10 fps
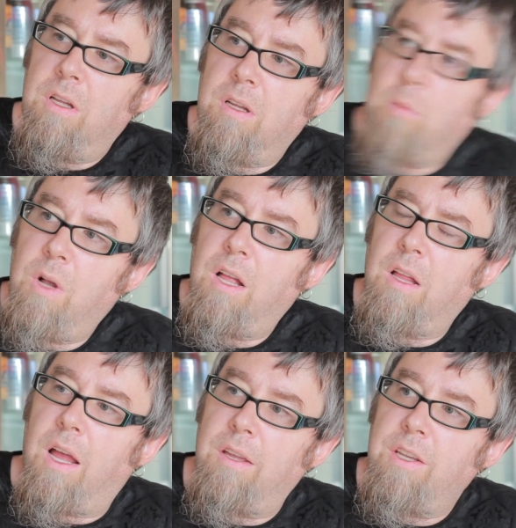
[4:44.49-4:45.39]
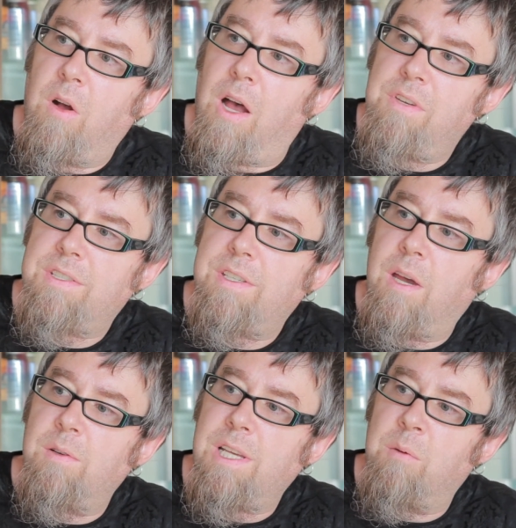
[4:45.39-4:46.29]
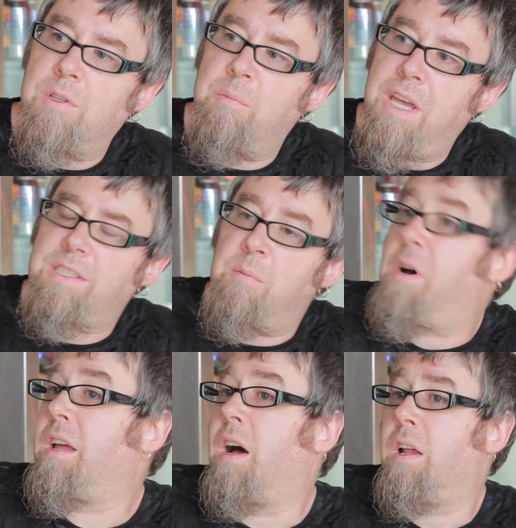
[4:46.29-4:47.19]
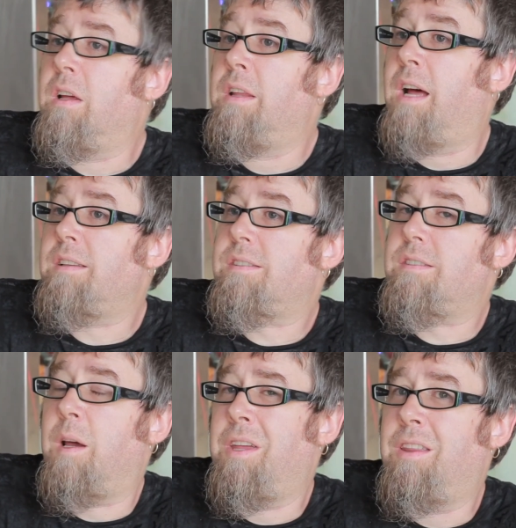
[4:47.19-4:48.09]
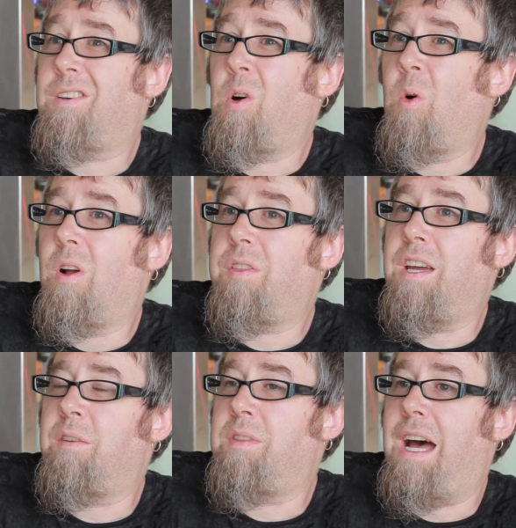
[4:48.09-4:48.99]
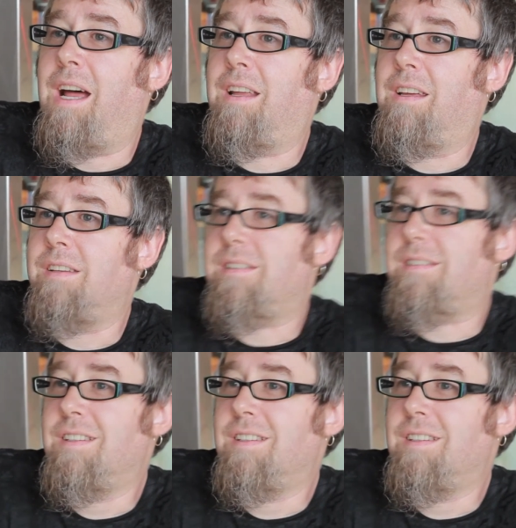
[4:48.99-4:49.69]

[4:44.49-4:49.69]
Well, obviously I was able to make some money on it, and that's, the core thing of that is,